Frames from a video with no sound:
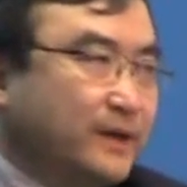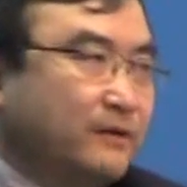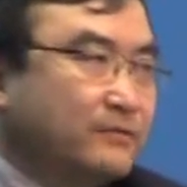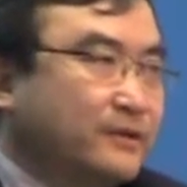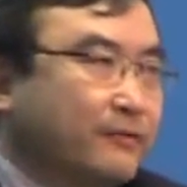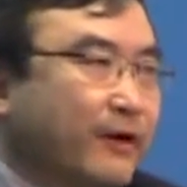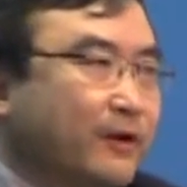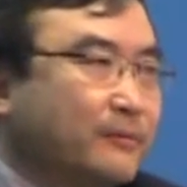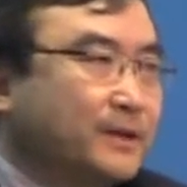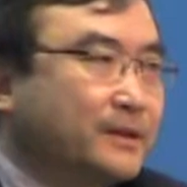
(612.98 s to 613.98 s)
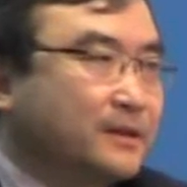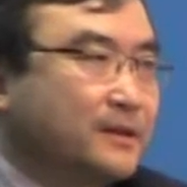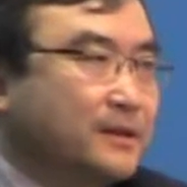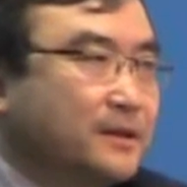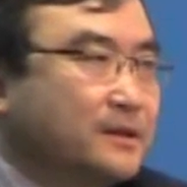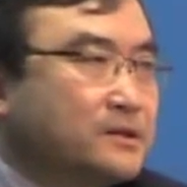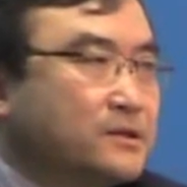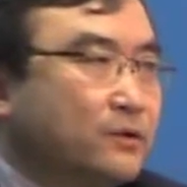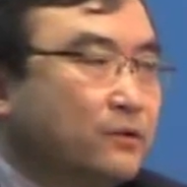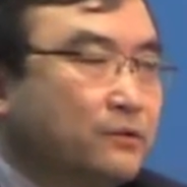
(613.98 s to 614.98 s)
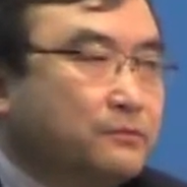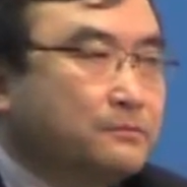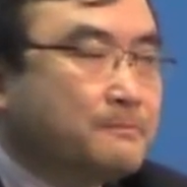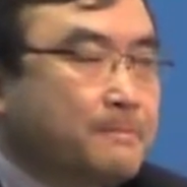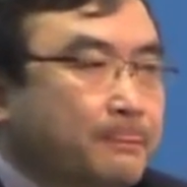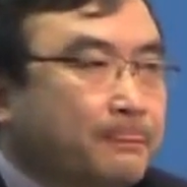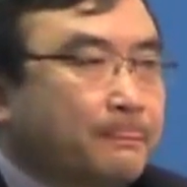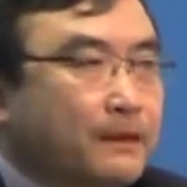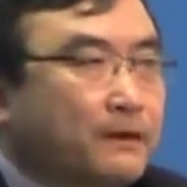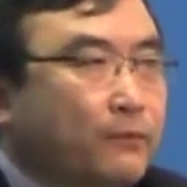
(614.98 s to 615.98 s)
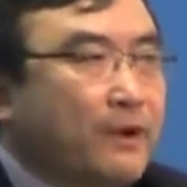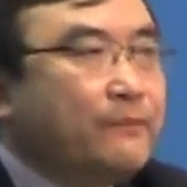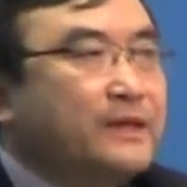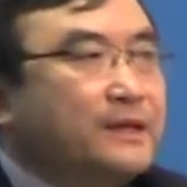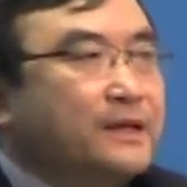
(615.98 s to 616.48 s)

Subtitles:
of the development. So when we